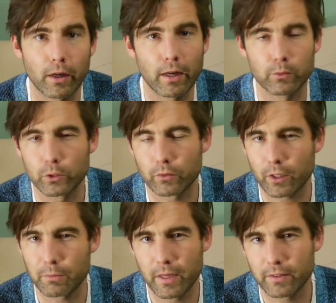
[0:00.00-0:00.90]
I would
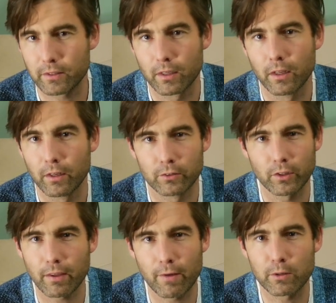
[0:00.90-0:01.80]
recommend
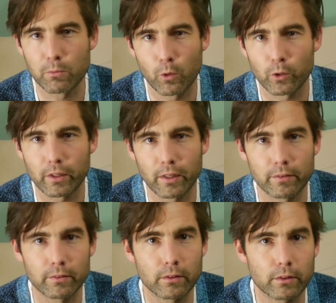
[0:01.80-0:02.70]
not having more than